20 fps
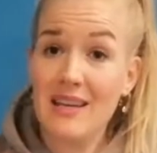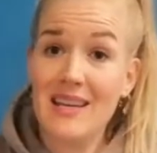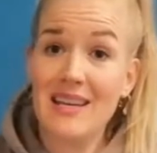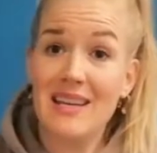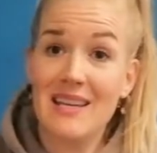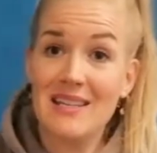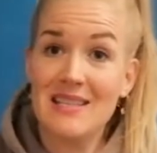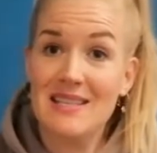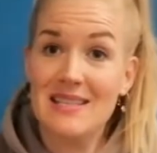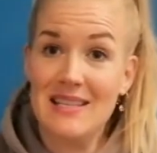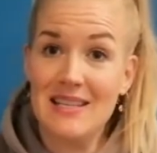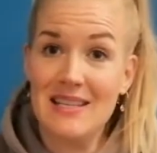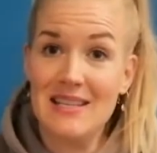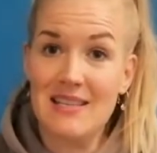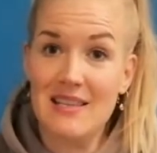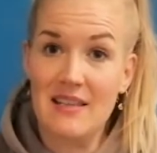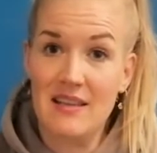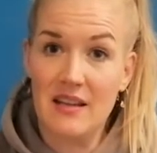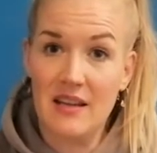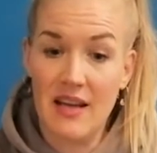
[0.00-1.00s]
it sees
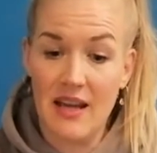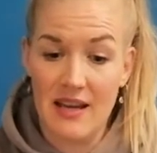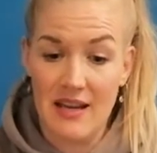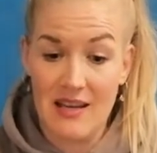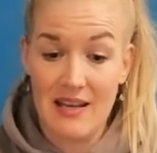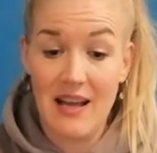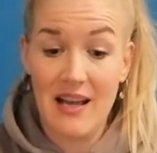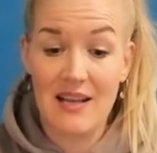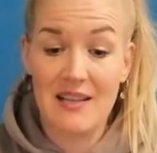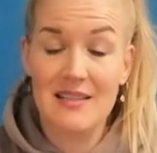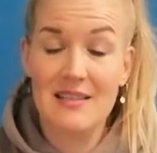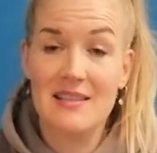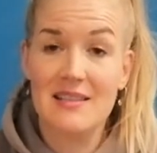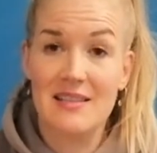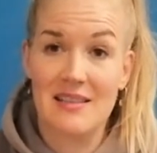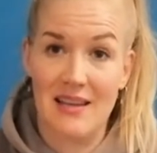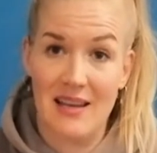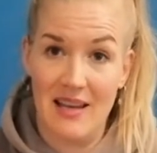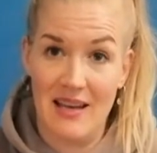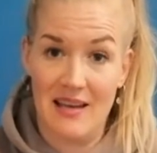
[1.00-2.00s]
in the night, it
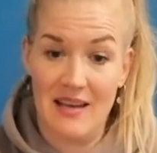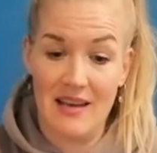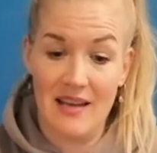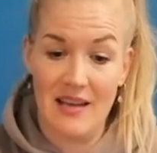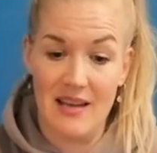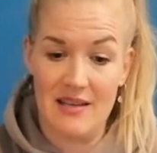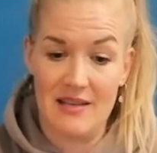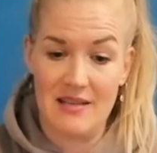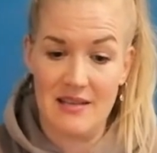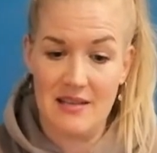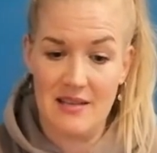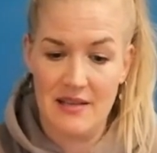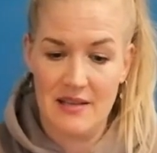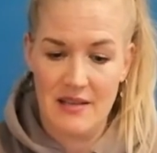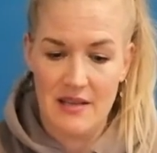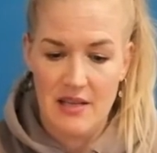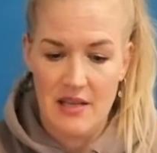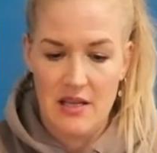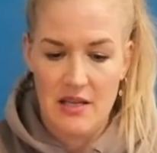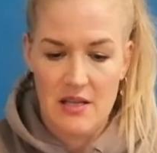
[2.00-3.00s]
hunts at night.
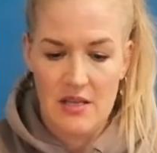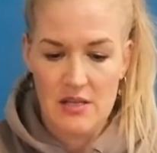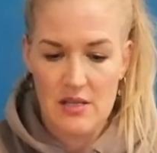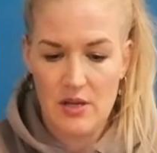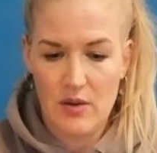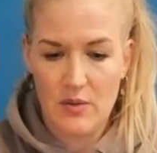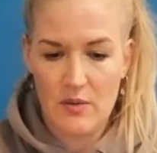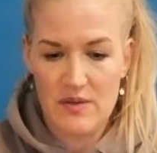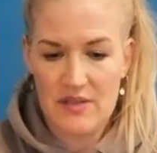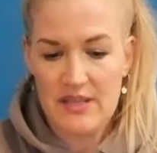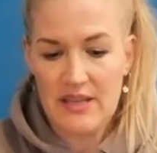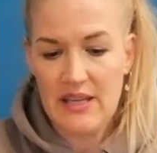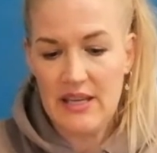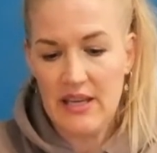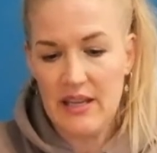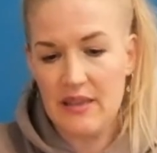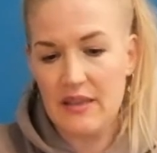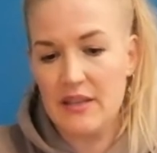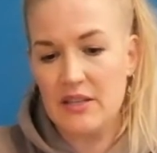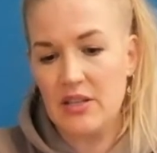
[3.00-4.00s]
So seeing
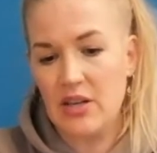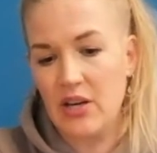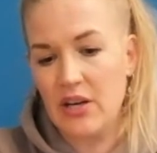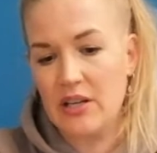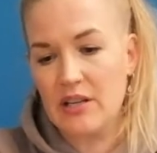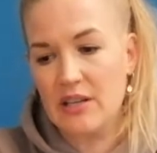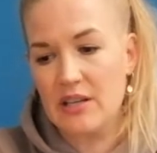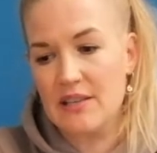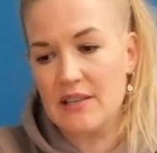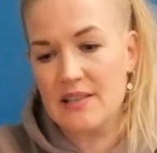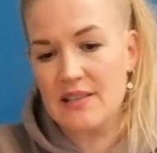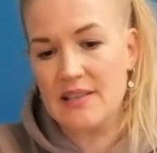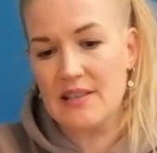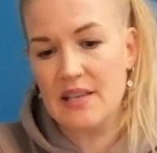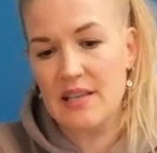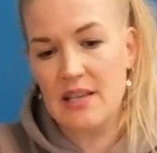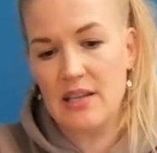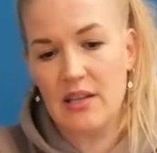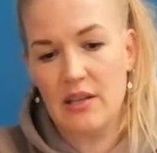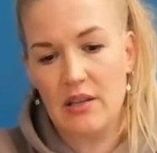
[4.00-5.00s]
in the darkness,
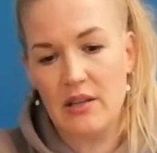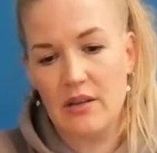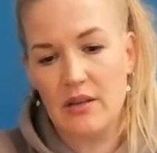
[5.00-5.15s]
seeing